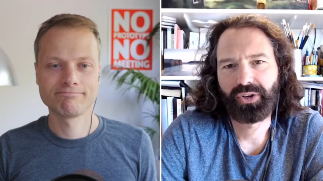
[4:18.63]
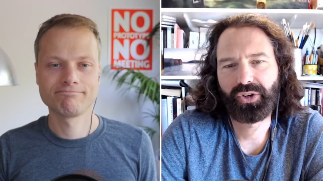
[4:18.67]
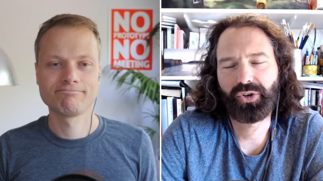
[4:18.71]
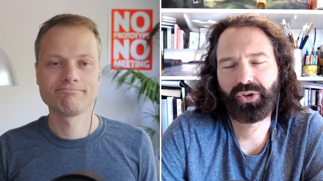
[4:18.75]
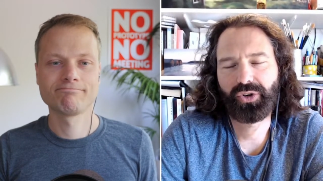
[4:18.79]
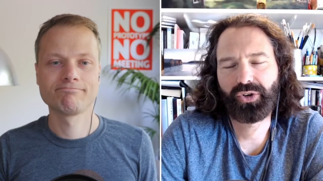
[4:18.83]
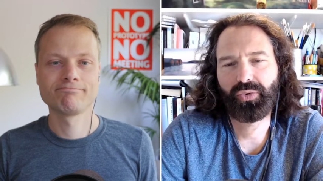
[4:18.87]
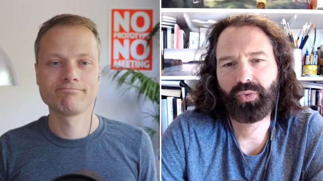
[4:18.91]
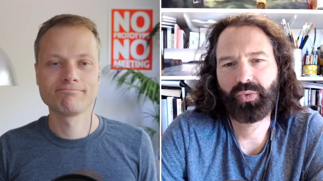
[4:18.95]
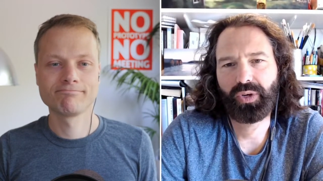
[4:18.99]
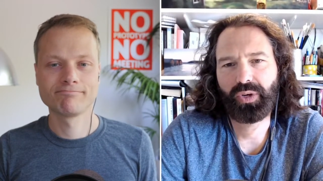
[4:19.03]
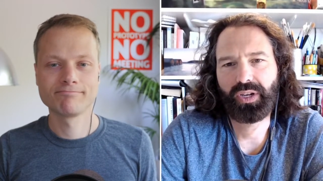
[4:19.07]

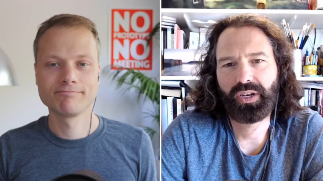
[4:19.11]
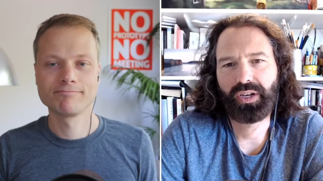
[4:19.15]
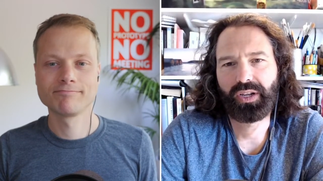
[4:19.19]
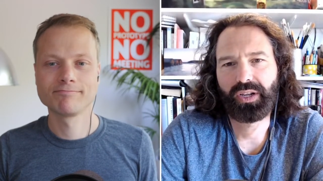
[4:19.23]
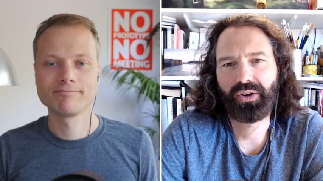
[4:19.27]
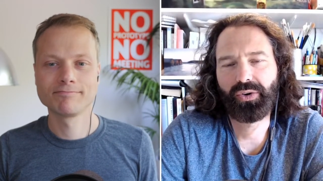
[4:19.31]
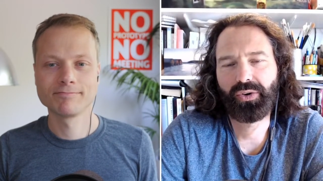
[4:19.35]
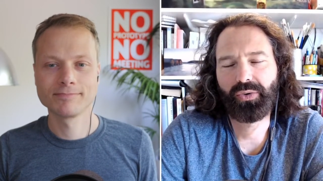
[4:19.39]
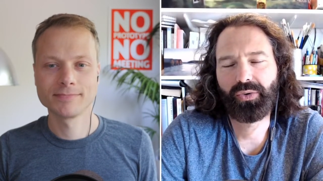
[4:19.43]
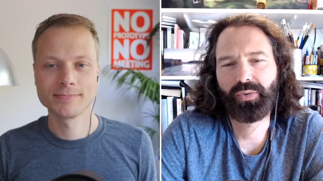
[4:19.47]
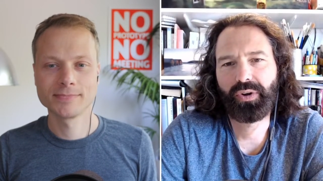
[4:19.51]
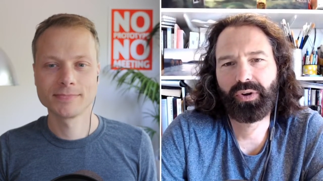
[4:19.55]
Speaker 1: Who will
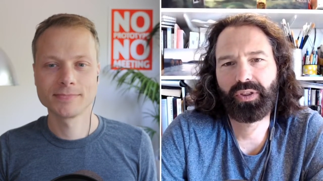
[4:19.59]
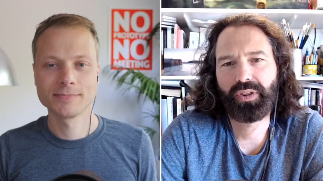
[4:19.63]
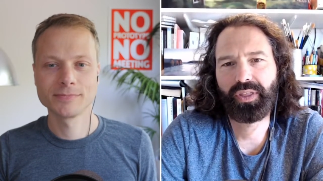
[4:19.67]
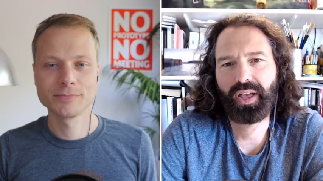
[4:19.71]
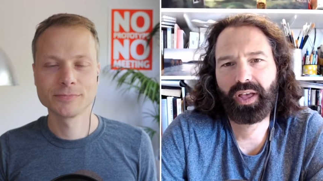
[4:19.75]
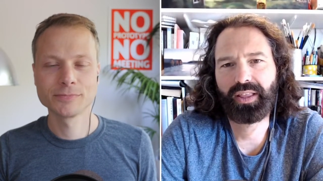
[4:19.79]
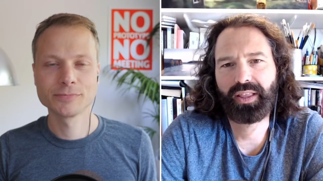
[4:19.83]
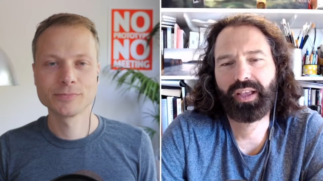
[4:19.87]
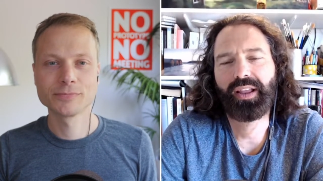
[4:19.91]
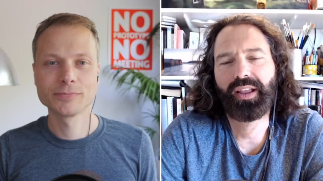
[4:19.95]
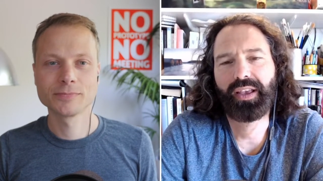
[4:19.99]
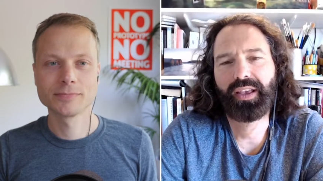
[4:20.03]
who will
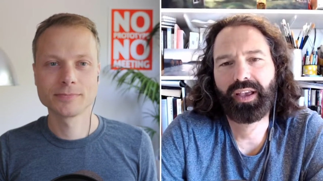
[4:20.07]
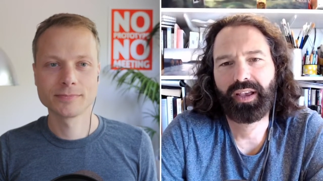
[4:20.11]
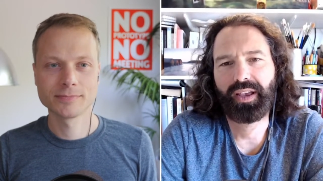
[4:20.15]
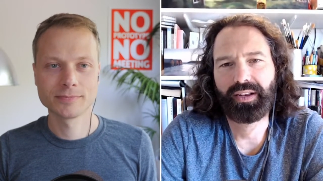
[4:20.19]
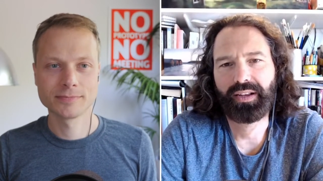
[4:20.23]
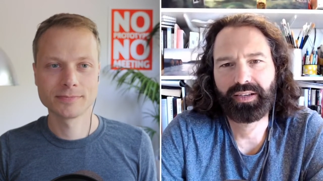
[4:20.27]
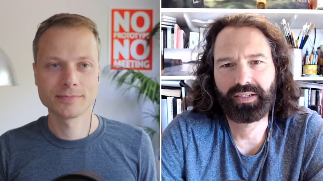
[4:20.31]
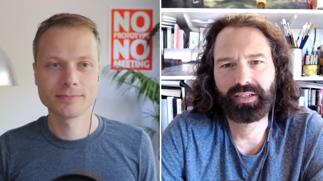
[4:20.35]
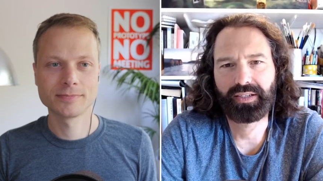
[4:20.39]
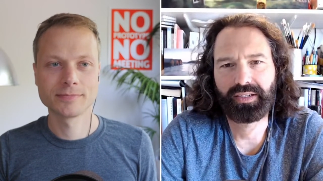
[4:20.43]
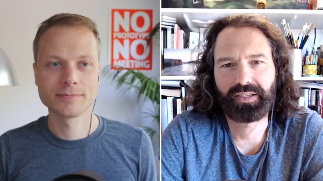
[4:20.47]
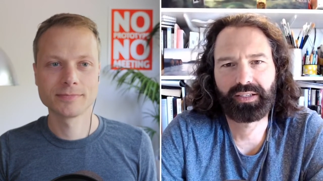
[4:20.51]
they
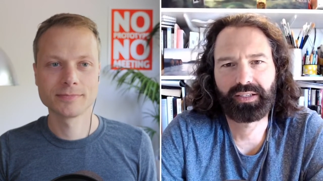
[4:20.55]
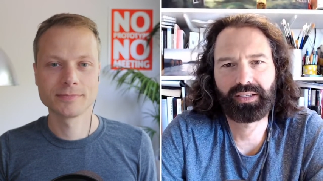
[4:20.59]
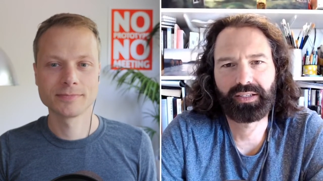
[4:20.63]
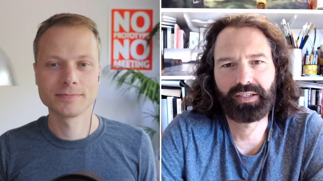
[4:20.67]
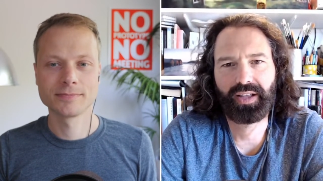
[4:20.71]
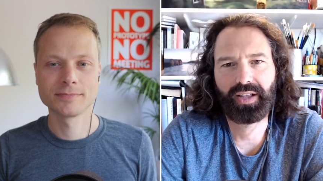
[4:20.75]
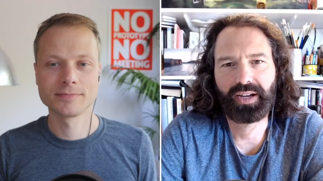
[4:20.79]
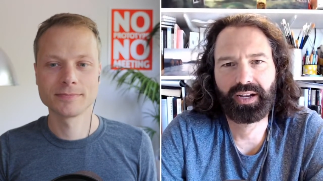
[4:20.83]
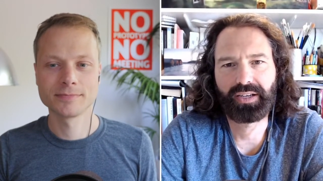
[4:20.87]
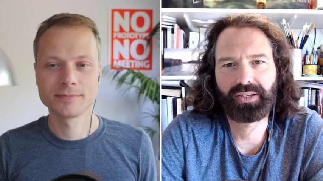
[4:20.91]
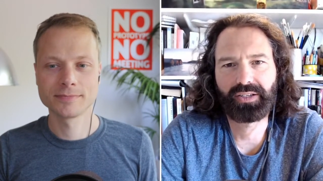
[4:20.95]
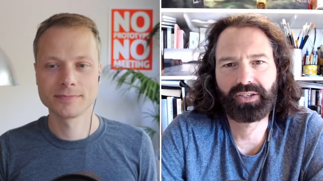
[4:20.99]
delegate
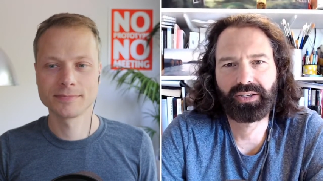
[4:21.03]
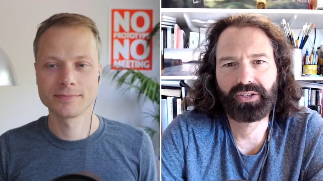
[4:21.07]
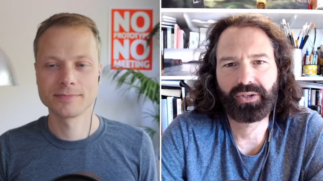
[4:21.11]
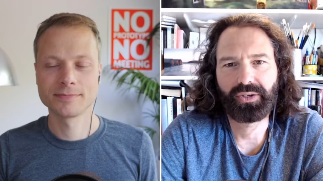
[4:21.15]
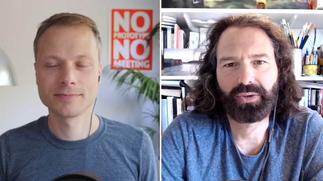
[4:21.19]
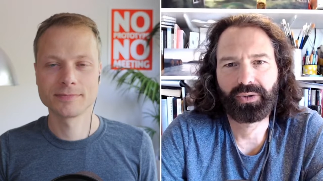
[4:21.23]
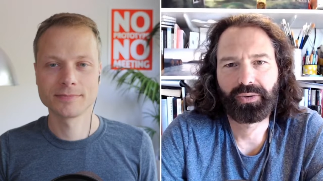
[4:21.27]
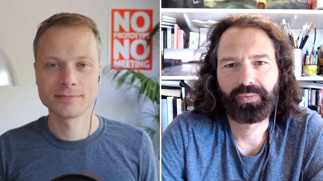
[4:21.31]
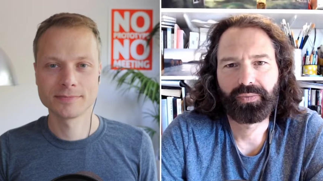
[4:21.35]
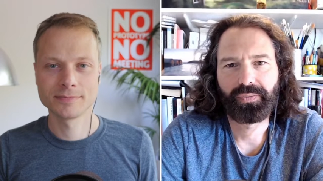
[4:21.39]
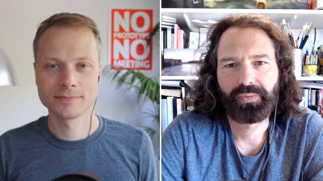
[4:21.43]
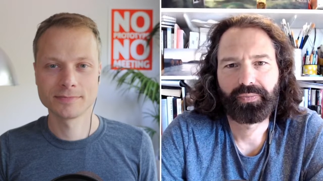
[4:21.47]
that to?